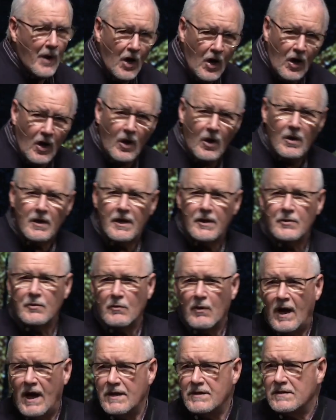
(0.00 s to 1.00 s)
all
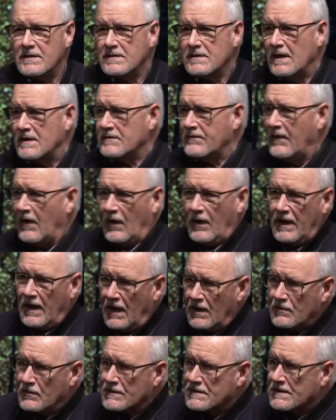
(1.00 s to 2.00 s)
unrighteousness. Very
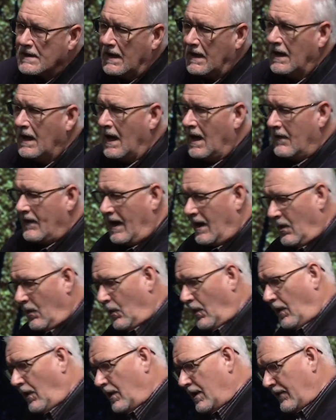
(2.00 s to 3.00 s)
interesting, that
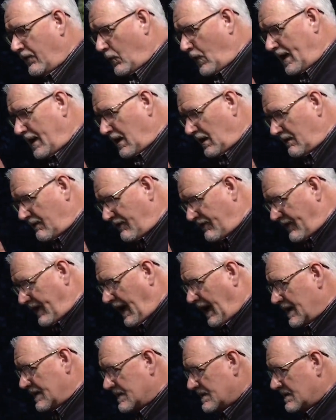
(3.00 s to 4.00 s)
word, if we
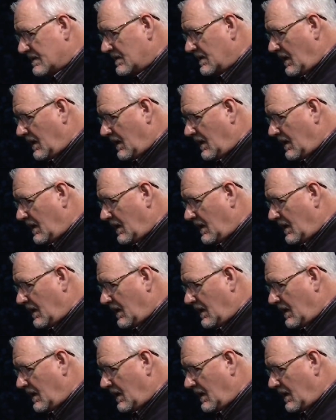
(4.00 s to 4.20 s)
confess.